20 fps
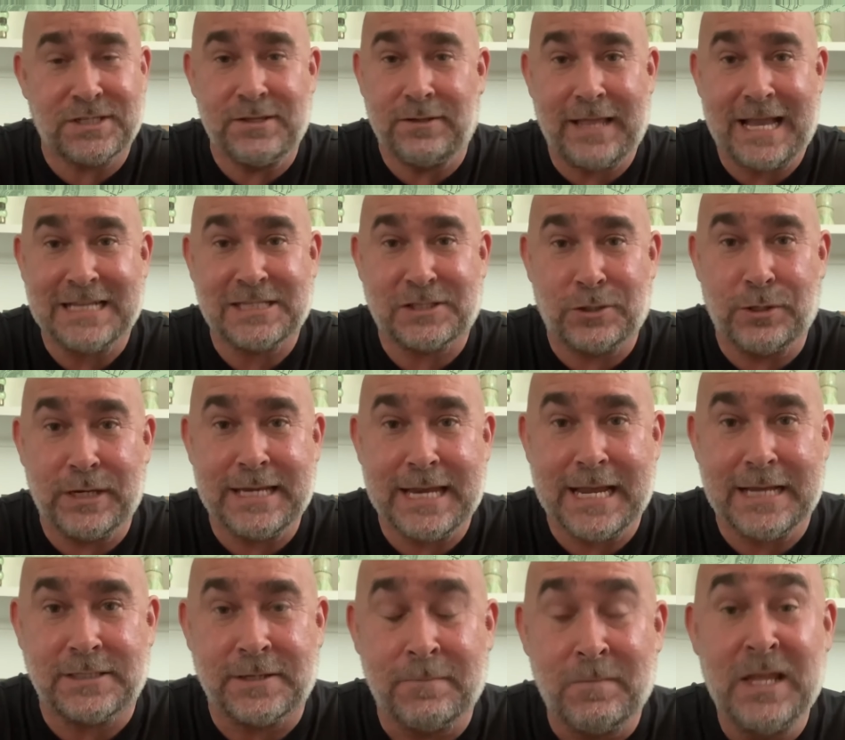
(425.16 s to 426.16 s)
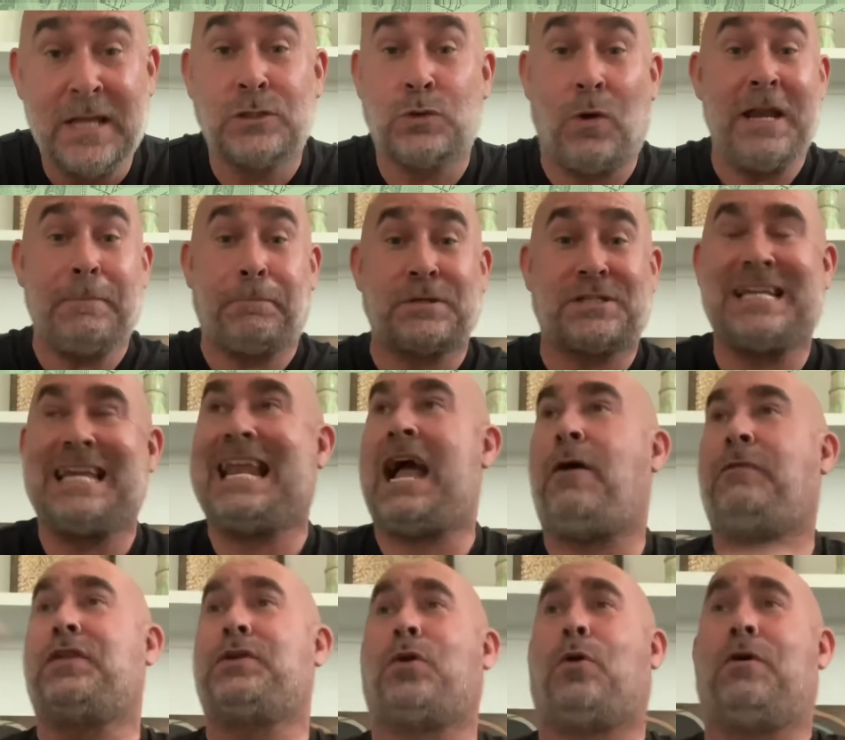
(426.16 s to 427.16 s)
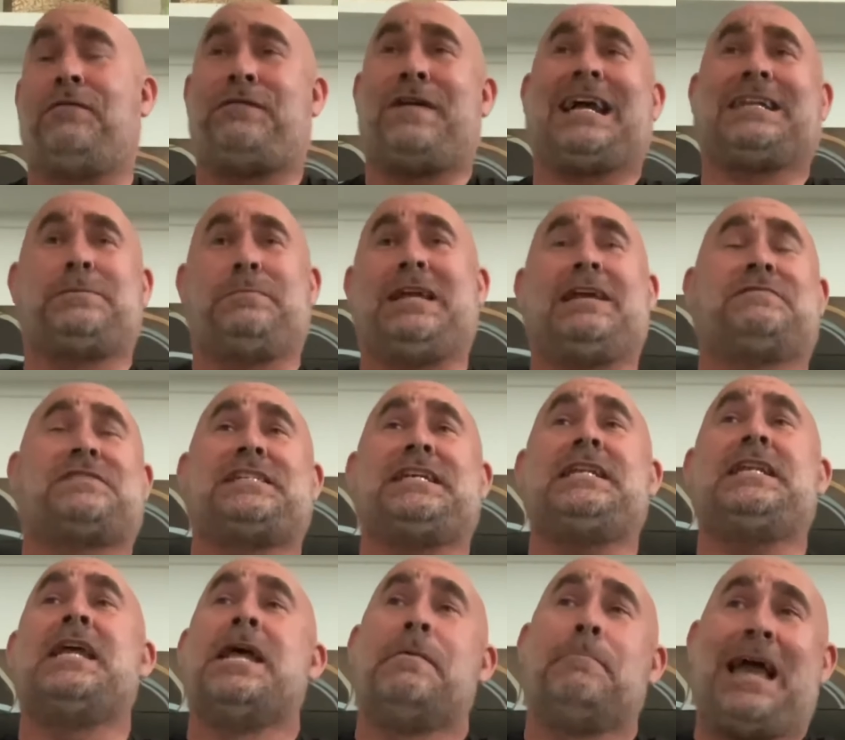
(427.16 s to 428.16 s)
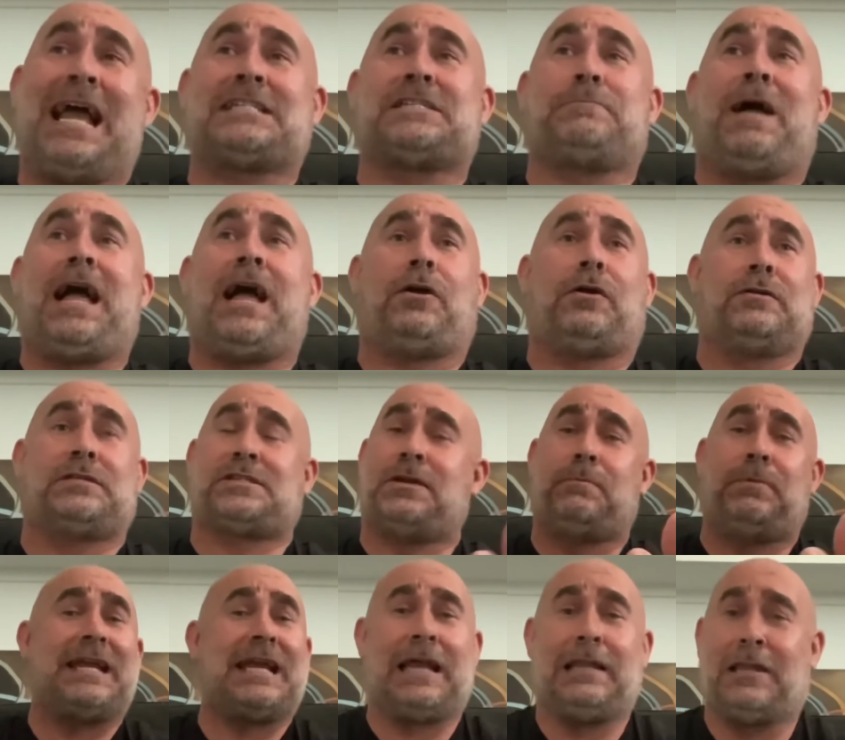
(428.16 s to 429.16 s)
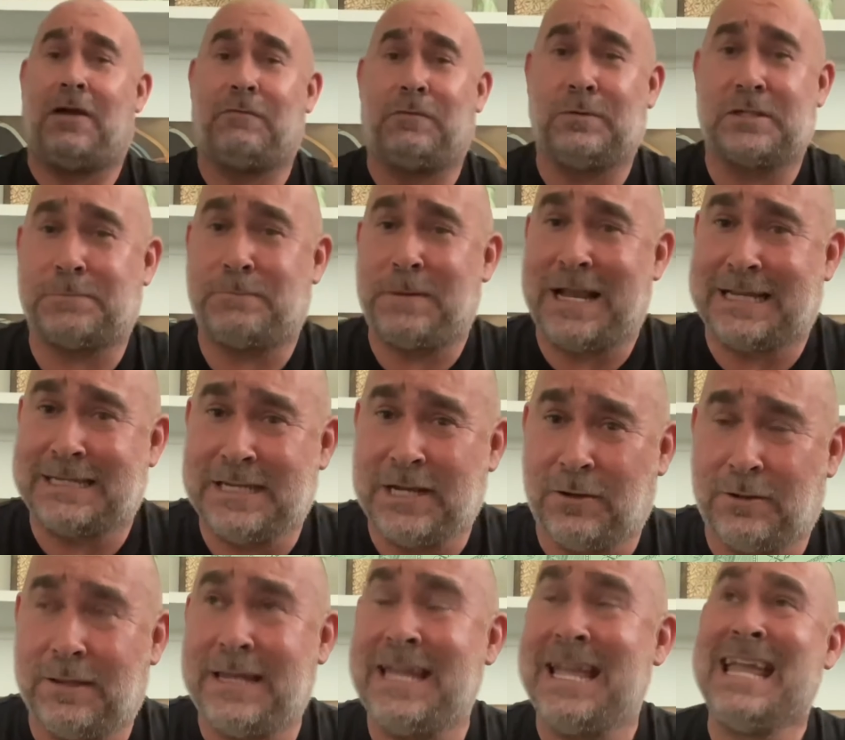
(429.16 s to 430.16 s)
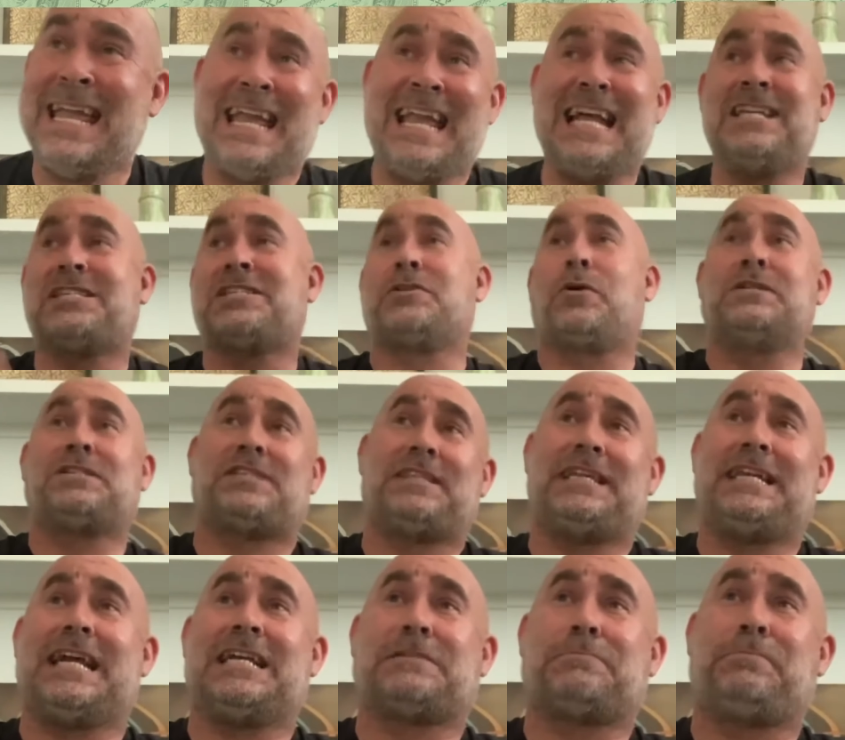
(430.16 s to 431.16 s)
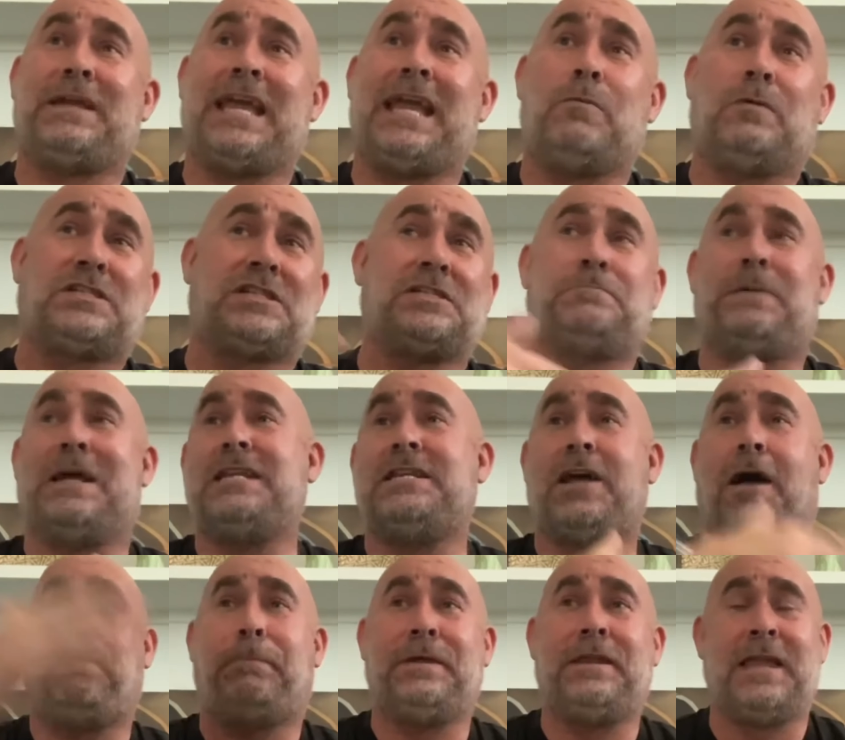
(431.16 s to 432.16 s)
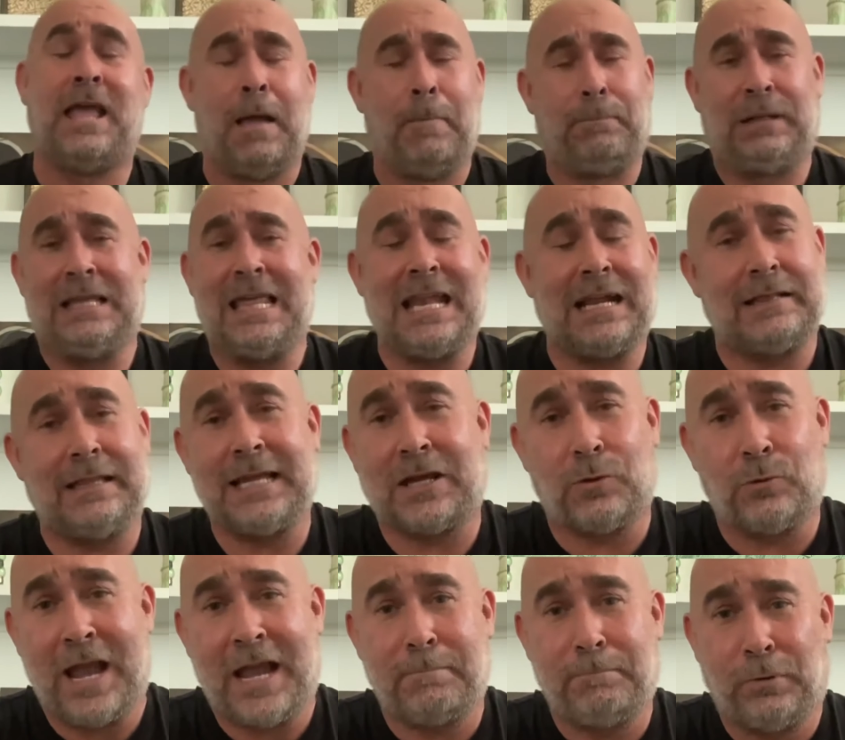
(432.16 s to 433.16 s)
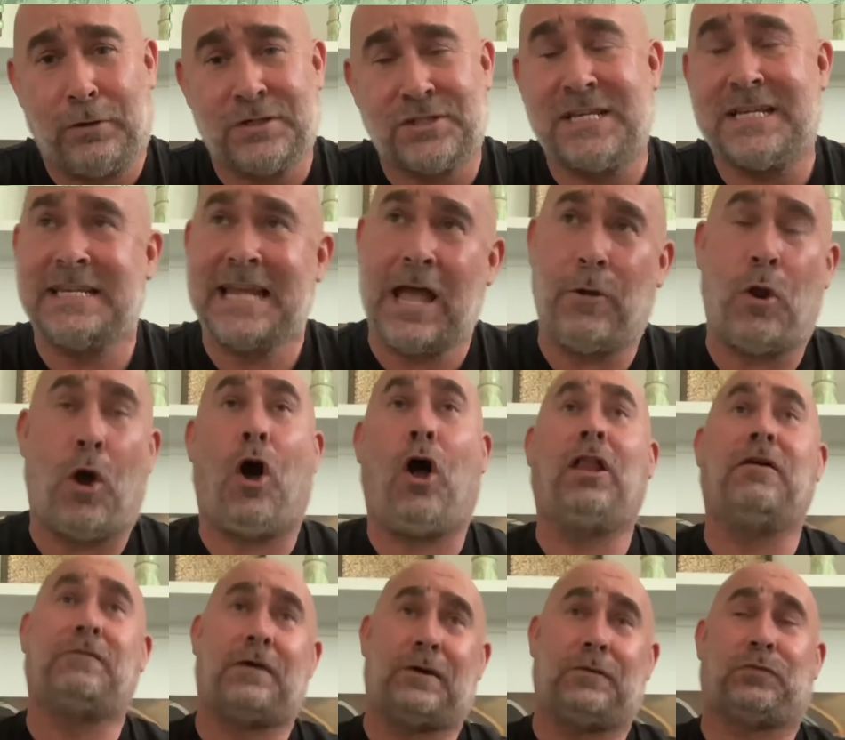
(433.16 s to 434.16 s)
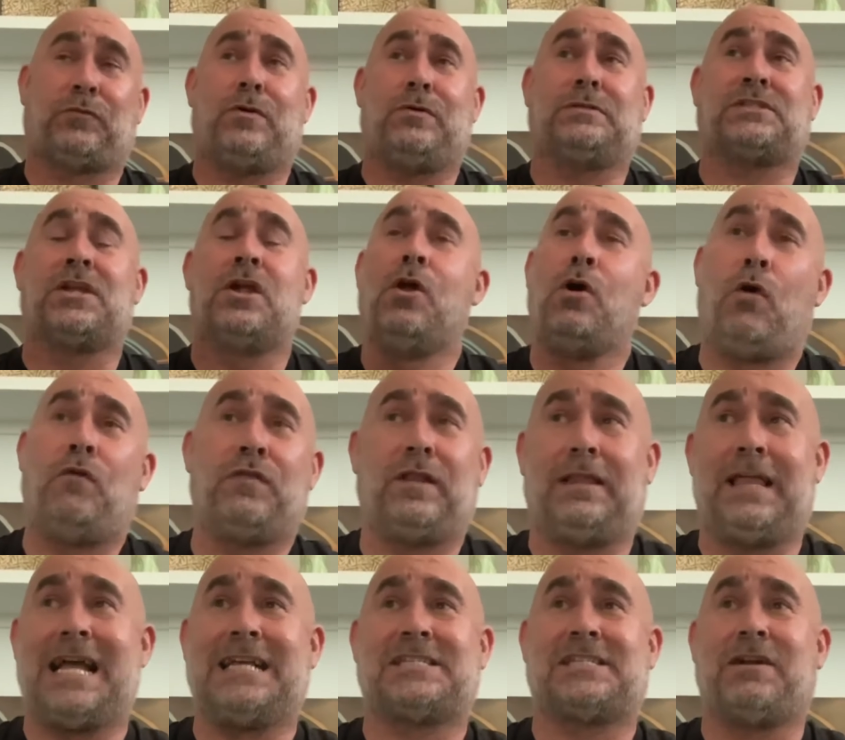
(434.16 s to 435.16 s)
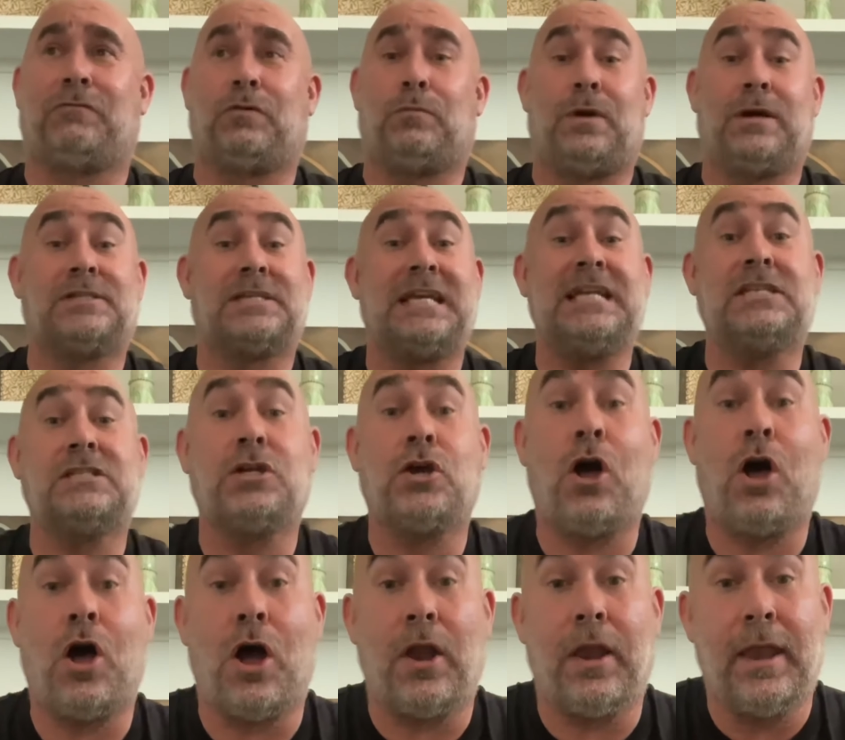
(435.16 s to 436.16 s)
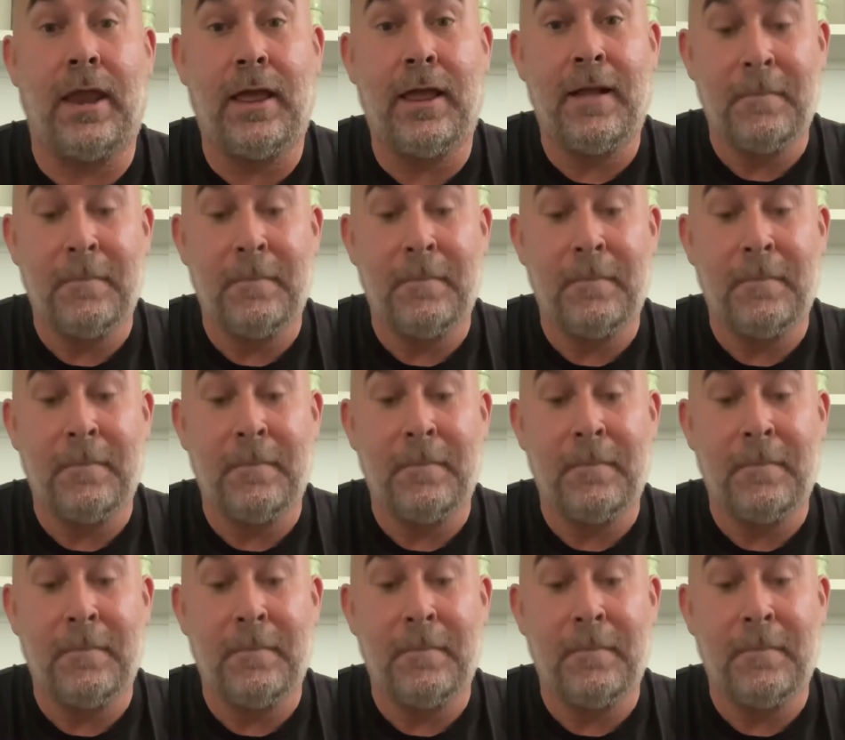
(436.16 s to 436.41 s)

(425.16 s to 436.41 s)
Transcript: in the last thirty days. twenty percent out the door. In fact, you may have seen Max Bauer, somebody I love and respect dearly, his source of the S B A, which has been dumping politically correct bullshit down all of our throats over the last several months, is gone.